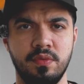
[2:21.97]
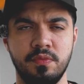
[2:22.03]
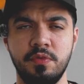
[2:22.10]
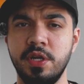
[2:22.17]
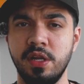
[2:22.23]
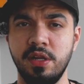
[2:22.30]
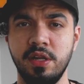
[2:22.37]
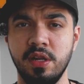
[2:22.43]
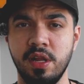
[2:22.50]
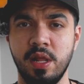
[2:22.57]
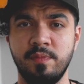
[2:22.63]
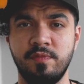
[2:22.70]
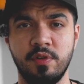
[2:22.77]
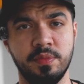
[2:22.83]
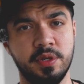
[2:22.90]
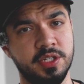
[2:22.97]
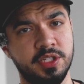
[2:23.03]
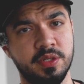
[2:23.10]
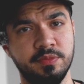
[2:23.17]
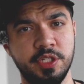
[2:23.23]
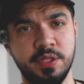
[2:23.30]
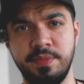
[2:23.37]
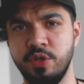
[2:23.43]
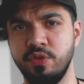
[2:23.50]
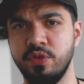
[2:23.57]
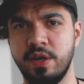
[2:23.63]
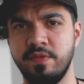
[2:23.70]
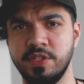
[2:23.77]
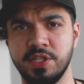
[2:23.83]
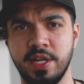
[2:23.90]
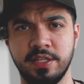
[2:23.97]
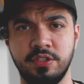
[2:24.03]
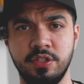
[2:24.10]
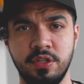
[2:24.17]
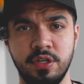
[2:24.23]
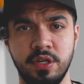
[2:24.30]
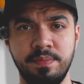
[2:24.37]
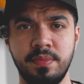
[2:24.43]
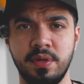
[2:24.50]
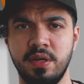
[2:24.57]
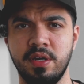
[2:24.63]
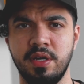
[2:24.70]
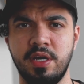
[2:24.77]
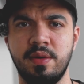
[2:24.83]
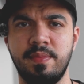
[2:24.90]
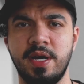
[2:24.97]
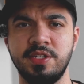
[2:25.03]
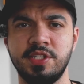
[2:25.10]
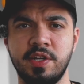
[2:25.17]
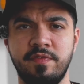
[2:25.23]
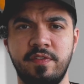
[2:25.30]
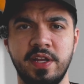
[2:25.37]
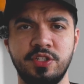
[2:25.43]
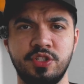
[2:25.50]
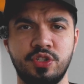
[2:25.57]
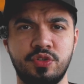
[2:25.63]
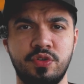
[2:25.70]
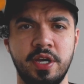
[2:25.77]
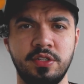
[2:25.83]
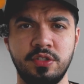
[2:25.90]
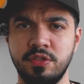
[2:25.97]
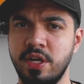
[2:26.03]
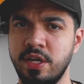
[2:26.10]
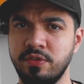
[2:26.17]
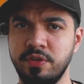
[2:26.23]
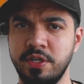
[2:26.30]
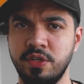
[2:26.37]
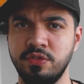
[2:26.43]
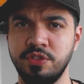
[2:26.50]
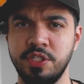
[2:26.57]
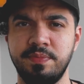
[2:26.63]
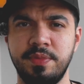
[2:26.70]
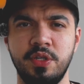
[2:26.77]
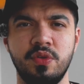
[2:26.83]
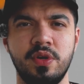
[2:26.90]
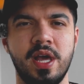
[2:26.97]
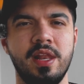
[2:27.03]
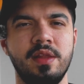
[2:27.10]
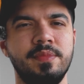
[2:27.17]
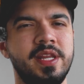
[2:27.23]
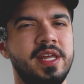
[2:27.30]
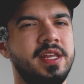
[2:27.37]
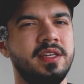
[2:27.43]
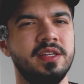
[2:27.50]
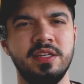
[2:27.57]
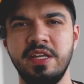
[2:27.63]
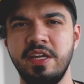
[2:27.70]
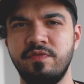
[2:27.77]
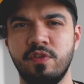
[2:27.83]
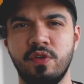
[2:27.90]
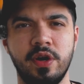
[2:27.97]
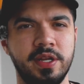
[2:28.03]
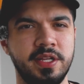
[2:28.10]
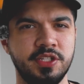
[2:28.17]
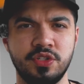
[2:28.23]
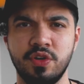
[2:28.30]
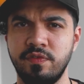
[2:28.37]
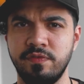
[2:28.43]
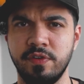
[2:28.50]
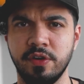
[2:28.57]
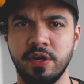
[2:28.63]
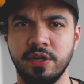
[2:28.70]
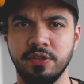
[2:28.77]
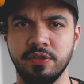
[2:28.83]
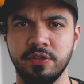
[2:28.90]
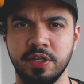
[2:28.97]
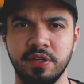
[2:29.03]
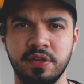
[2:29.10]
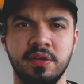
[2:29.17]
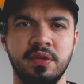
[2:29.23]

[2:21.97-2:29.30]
With a little help from custom GPU drivers like Turnip, commands are fed straight to the Adreno GPU, eliminating the need for any software rendering.